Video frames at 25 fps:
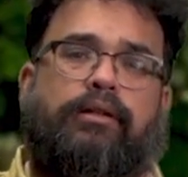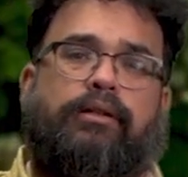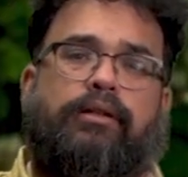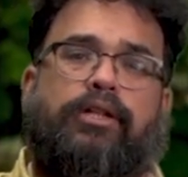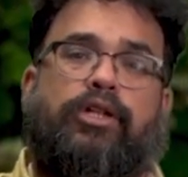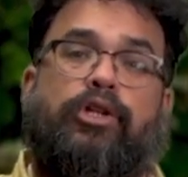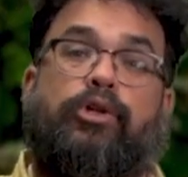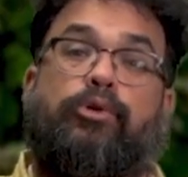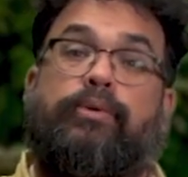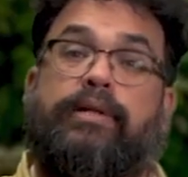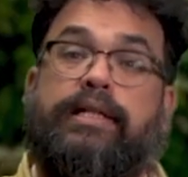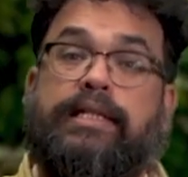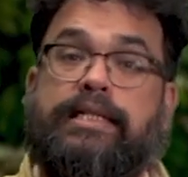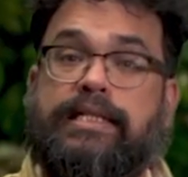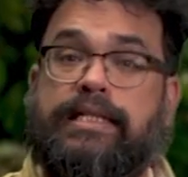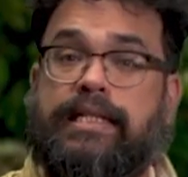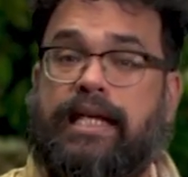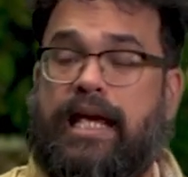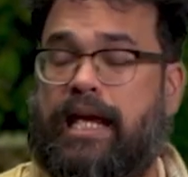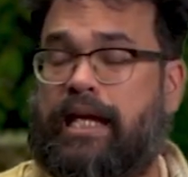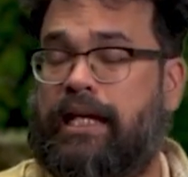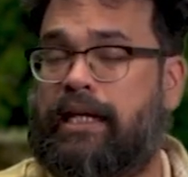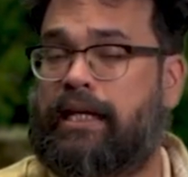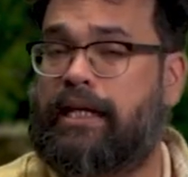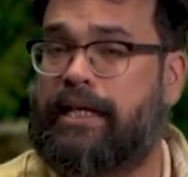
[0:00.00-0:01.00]
you would
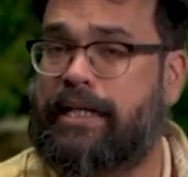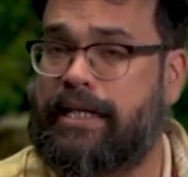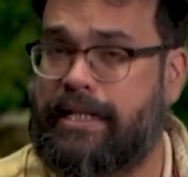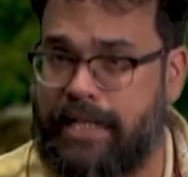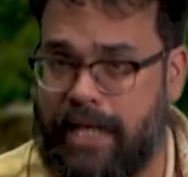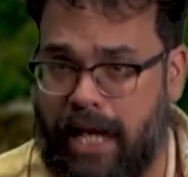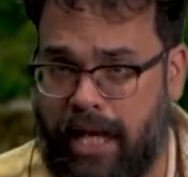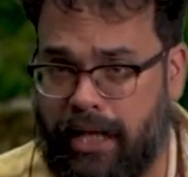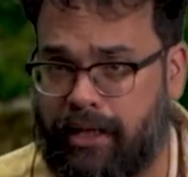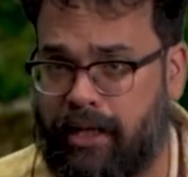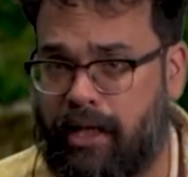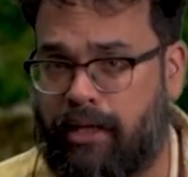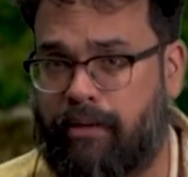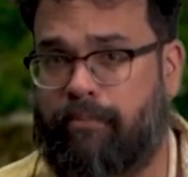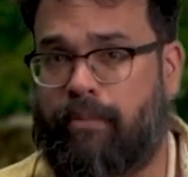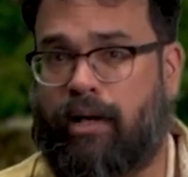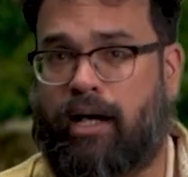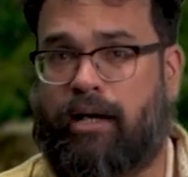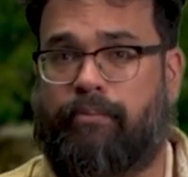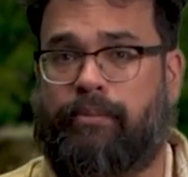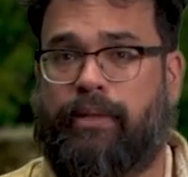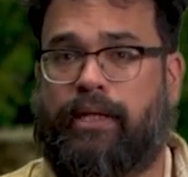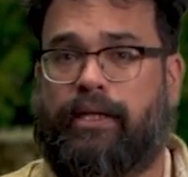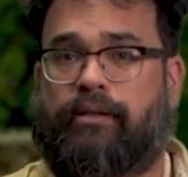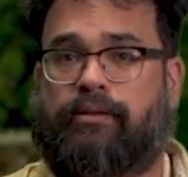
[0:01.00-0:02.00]
say nanan
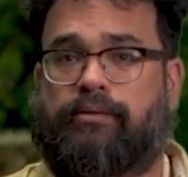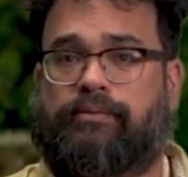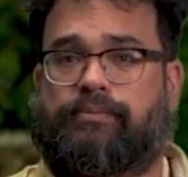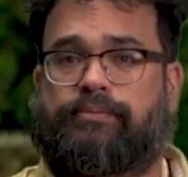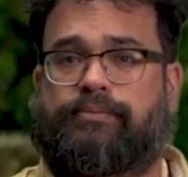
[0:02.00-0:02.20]
måmi.